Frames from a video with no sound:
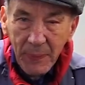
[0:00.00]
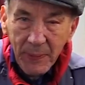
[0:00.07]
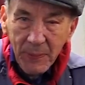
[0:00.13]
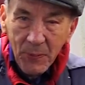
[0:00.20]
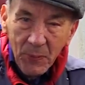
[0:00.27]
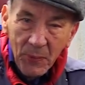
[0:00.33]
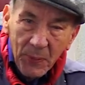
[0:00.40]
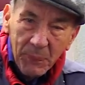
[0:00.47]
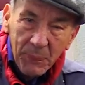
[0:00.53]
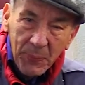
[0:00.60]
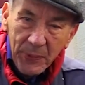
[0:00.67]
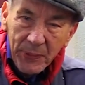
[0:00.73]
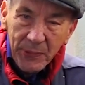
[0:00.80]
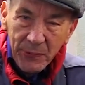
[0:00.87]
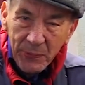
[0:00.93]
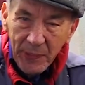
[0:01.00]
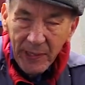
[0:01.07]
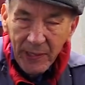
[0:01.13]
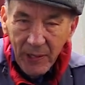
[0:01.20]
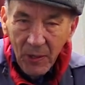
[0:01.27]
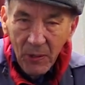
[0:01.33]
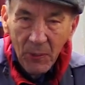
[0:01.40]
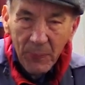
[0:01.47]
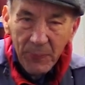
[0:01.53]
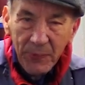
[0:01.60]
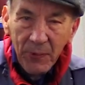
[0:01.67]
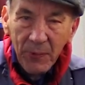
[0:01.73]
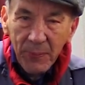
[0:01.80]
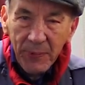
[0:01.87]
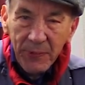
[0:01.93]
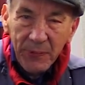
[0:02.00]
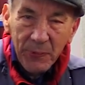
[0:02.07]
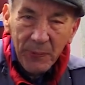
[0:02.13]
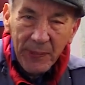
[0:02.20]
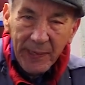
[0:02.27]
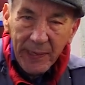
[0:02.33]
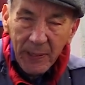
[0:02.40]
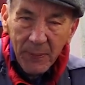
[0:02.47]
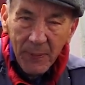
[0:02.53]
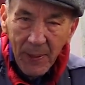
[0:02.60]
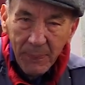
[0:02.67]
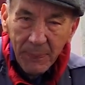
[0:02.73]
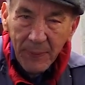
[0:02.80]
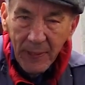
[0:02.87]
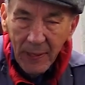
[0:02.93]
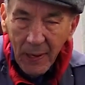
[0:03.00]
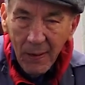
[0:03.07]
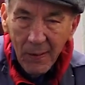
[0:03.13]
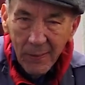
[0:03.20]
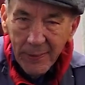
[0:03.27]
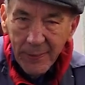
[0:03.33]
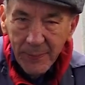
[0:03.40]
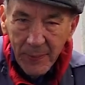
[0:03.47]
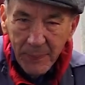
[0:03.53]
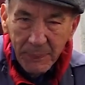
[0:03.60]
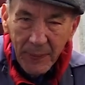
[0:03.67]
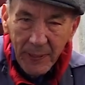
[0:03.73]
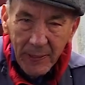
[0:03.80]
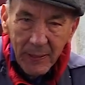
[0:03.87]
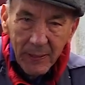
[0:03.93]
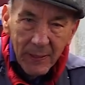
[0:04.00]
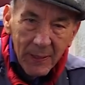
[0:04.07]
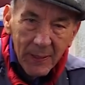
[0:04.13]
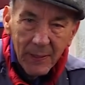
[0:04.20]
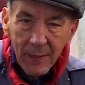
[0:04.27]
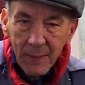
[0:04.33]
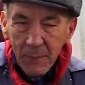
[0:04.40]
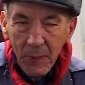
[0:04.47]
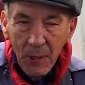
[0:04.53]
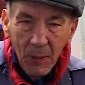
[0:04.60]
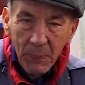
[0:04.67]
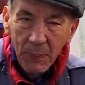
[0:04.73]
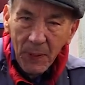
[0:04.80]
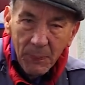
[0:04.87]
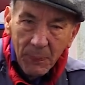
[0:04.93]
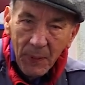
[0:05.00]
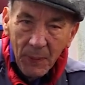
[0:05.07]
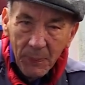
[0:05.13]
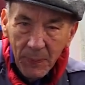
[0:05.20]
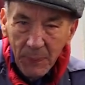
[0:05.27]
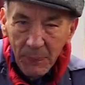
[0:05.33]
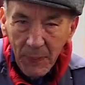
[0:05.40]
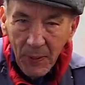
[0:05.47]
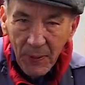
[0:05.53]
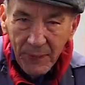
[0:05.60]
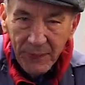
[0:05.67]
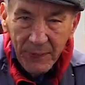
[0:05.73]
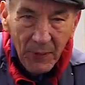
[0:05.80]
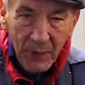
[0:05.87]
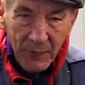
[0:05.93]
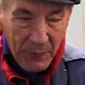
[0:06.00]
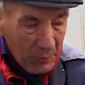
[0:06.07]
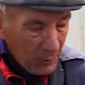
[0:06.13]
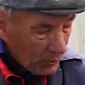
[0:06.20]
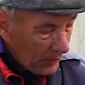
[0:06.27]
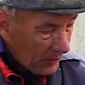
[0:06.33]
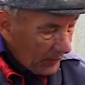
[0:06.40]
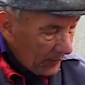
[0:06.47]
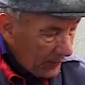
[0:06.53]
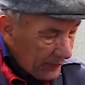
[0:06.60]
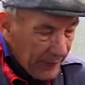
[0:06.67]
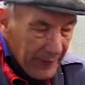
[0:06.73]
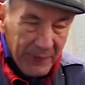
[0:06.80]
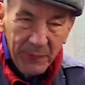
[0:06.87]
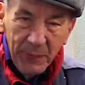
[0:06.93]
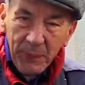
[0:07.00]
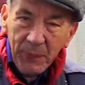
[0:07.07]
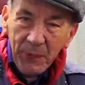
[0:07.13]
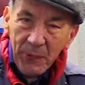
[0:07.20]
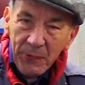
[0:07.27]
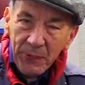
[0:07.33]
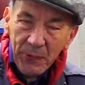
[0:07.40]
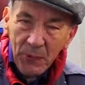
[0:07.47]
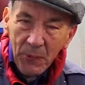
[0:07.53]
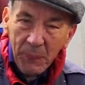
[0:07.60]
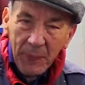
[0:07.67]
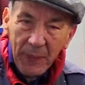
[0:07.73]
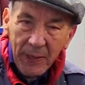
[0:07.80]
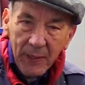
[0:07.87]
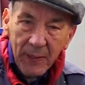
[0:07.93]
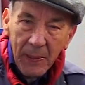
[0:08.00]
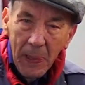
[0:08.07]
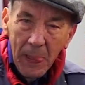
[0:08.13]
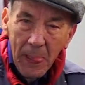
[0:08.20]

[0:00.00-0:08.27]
people were putting twin carbs on them and tweaking them up and lowering them a bit and blah, blah, blah, blah, blah. So I thought this would sort of be a